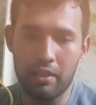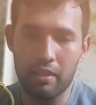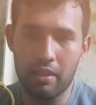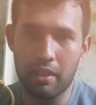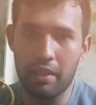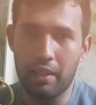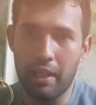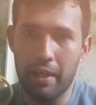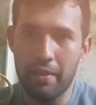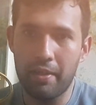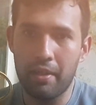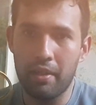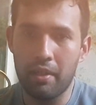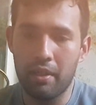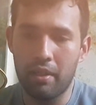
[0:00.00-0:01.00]

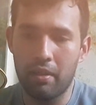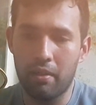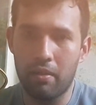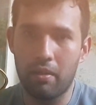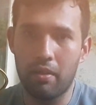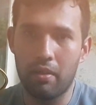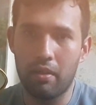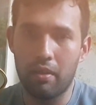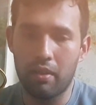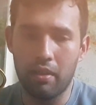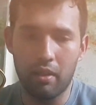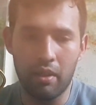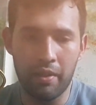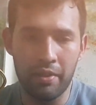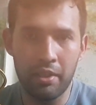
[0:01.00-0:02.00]
leather
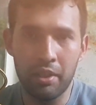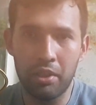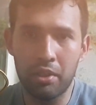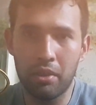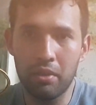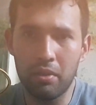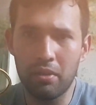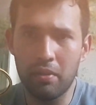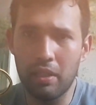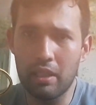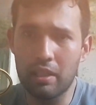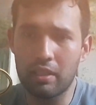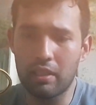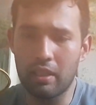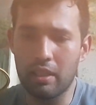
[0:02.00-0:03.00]
on this shoe
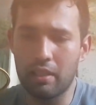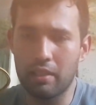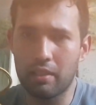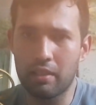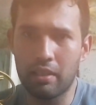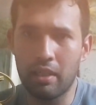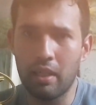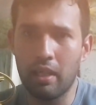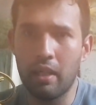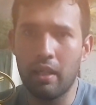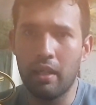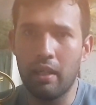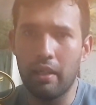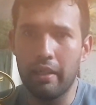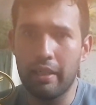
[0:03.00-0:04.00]

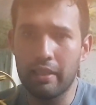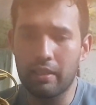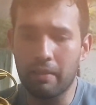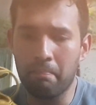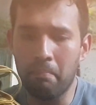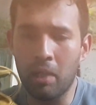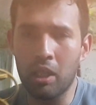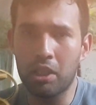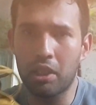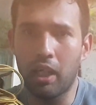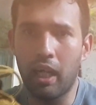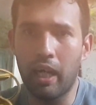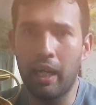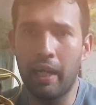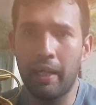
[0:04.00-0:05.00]
is a much
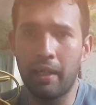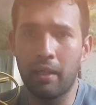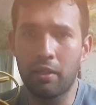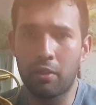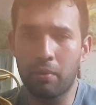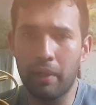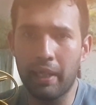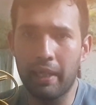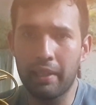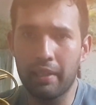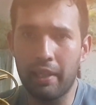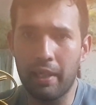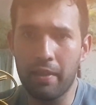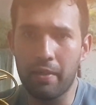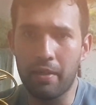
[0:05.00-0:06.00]
higher grade
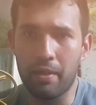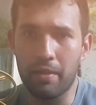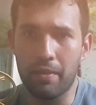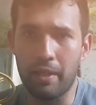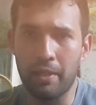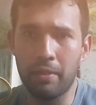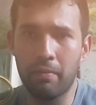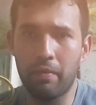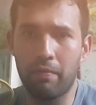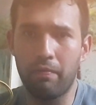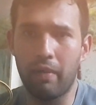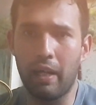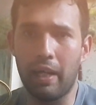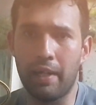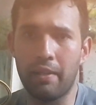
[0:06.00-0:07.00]
leather than you would
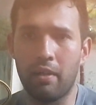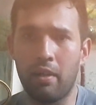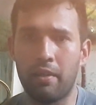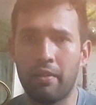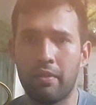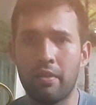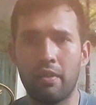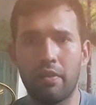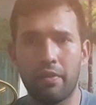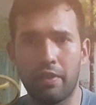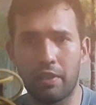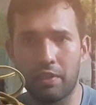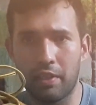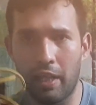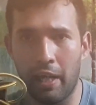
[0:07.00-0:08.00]
find on
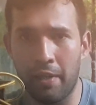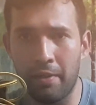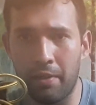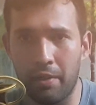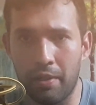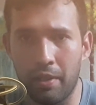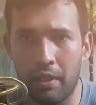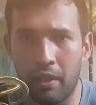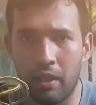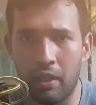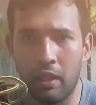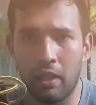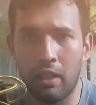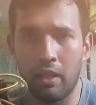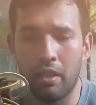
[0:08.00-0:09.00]
the standard
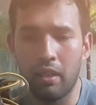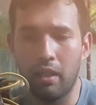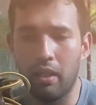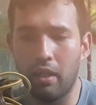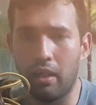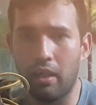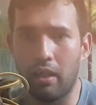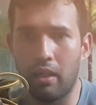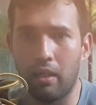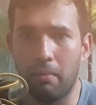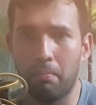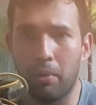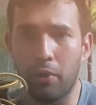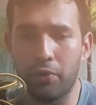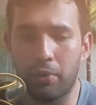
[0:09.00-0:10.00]

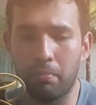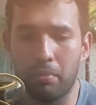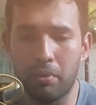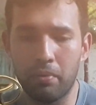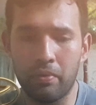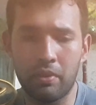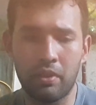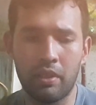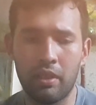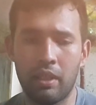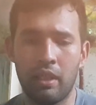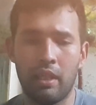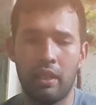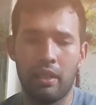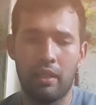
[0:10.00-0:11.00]
Boulder boots.
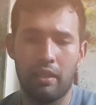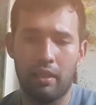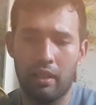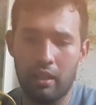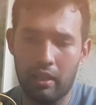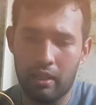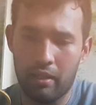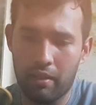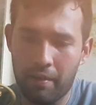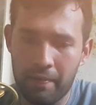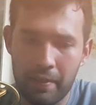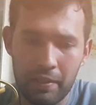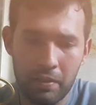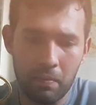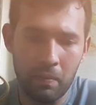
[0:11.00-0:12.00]
On
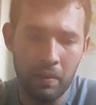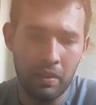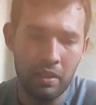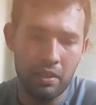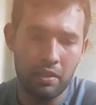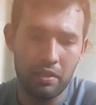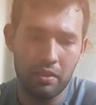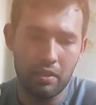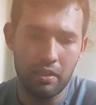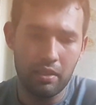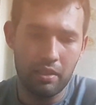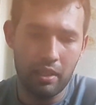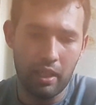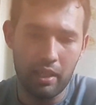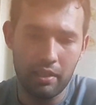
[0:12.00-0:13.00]
this one,
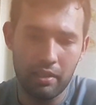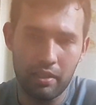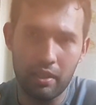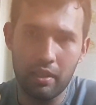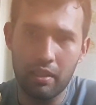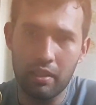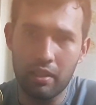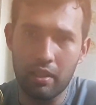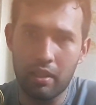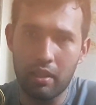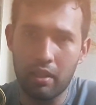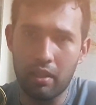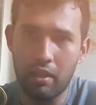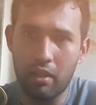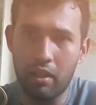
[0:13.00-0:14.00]
this has
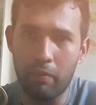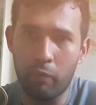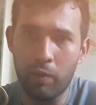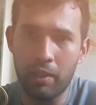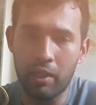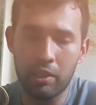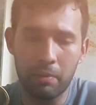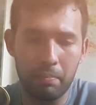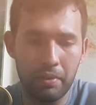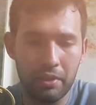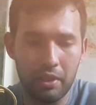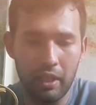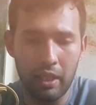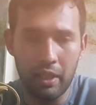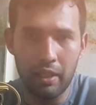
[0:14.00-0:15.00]
the
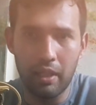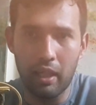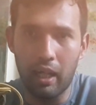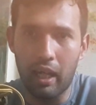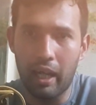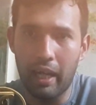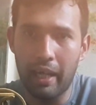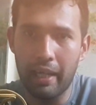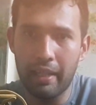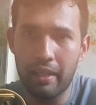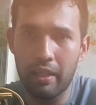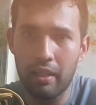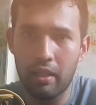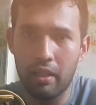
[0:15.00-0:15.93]
100% hide